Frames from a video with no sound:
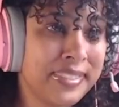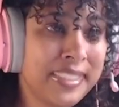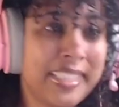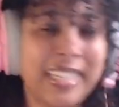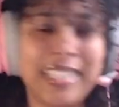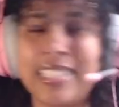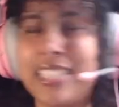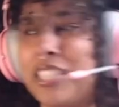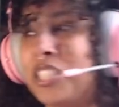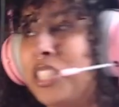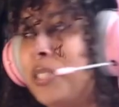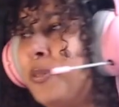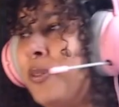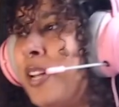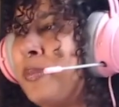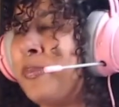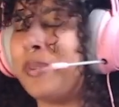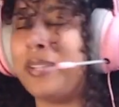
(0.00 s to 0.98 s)
That's actually
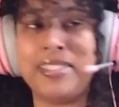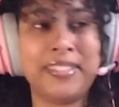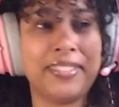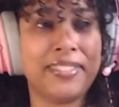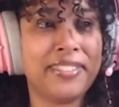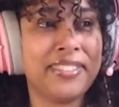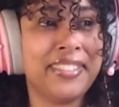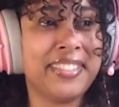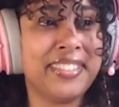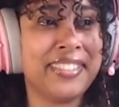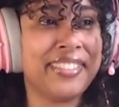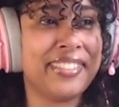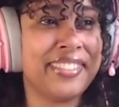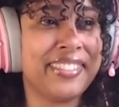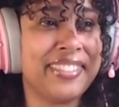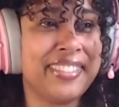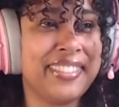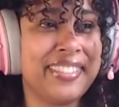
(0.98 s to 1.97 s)
way better.
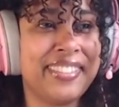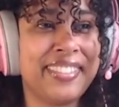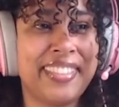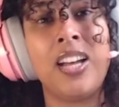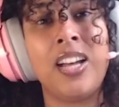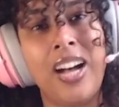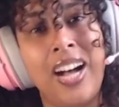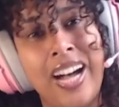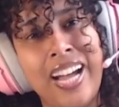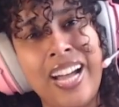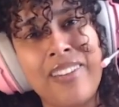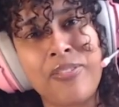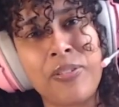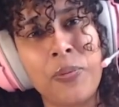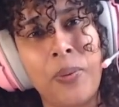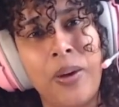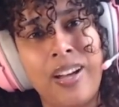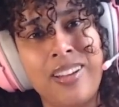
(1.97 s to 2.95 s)
Hi
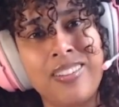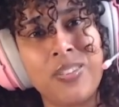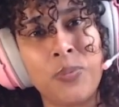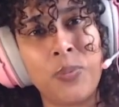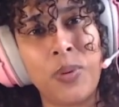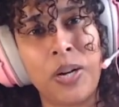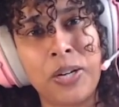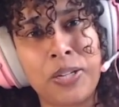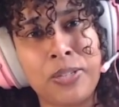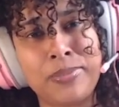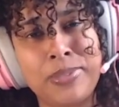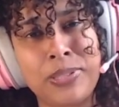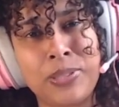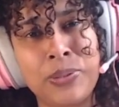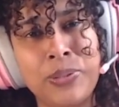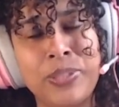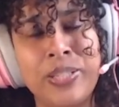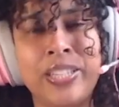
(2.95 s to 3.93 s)
everyone, welcome
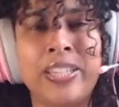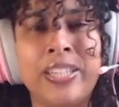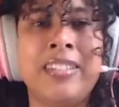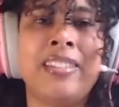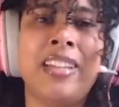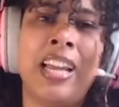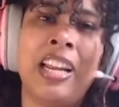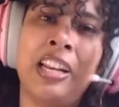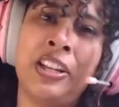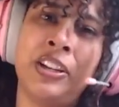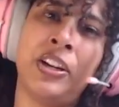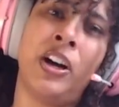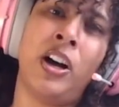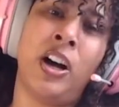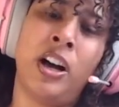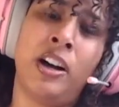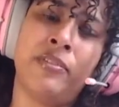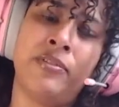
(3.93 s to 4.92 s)
to an ALIYAH
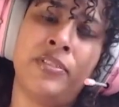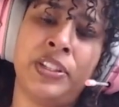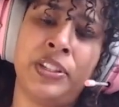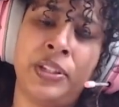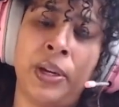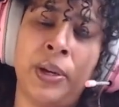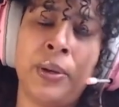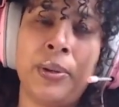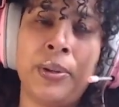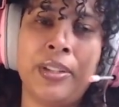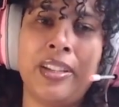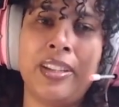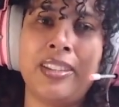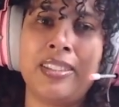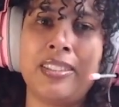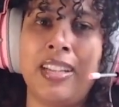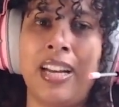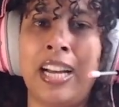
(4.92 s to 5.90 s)
ART video.
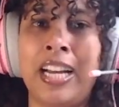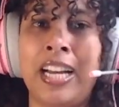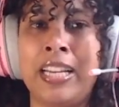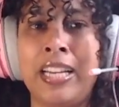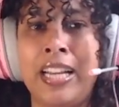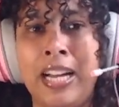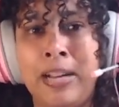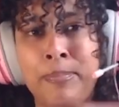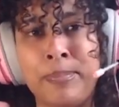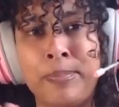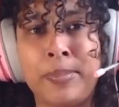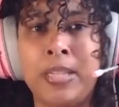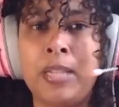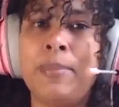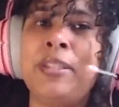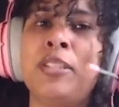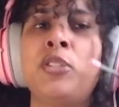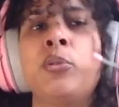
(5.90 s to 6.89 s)
I am going
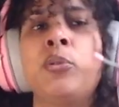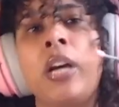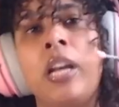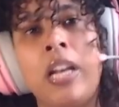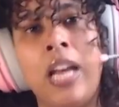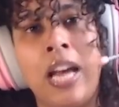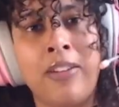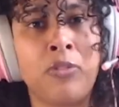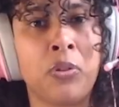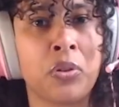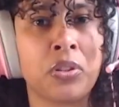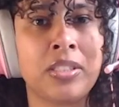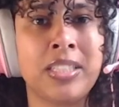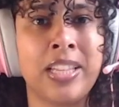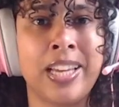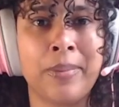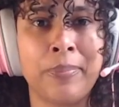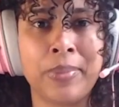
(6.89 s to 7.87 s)
to be doing a life vlog
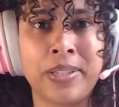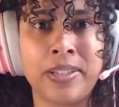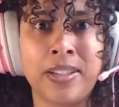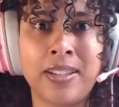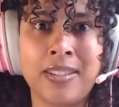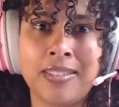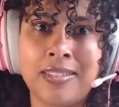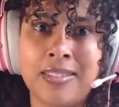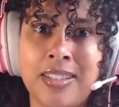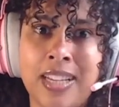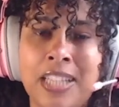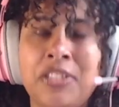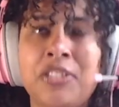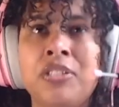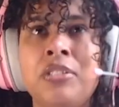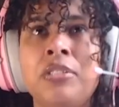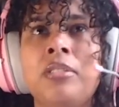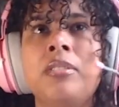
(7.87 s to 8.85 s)
today because,
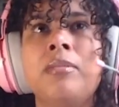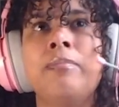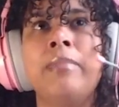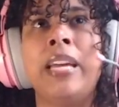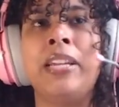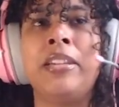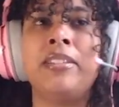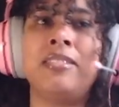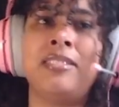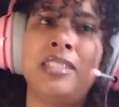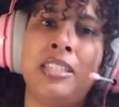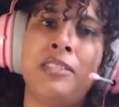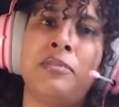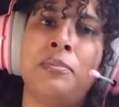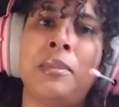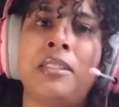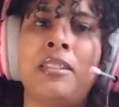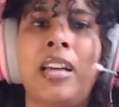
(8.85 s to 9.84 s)
as you may see
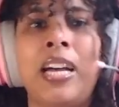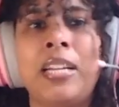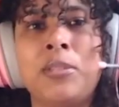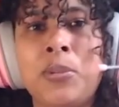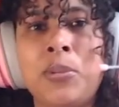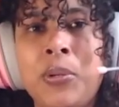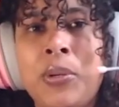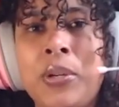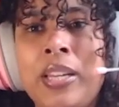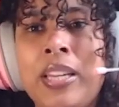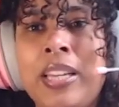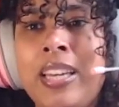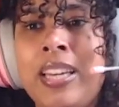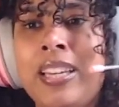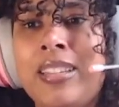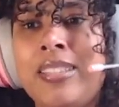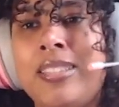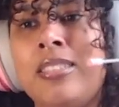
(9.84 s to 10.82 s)
from the title,
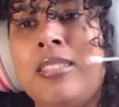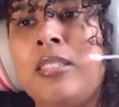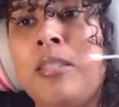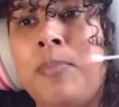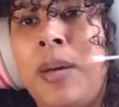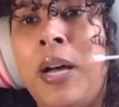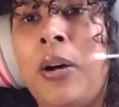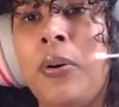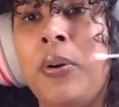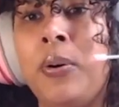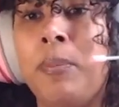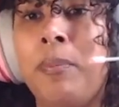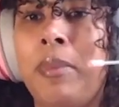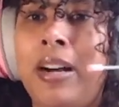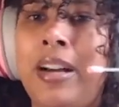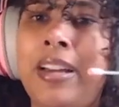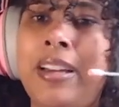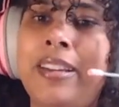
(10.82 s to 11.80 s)
this is about
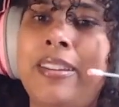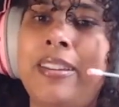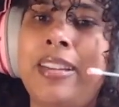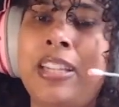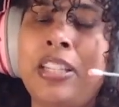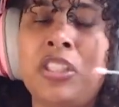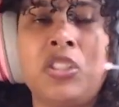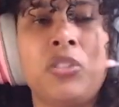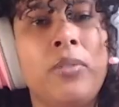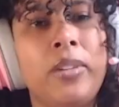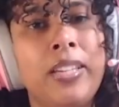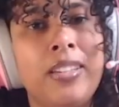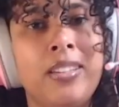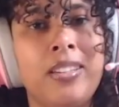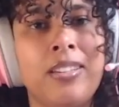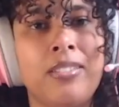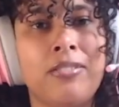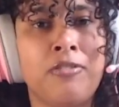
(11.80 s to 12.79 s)
my
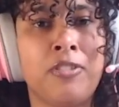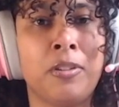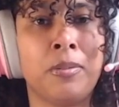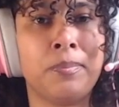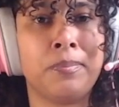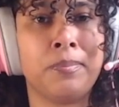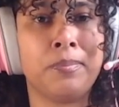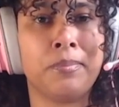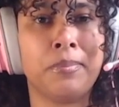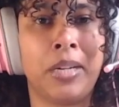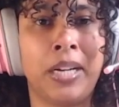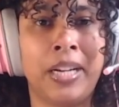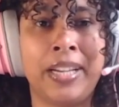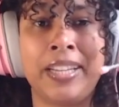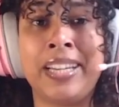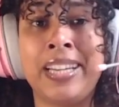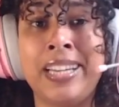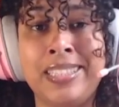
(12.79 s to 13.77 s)
injury from my
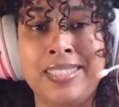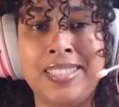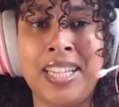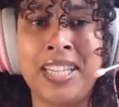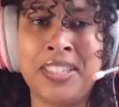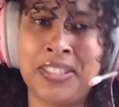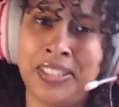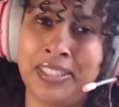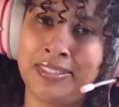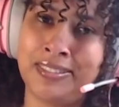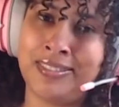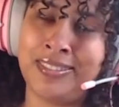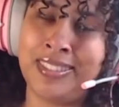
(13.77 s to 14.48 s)
Achilles tendon.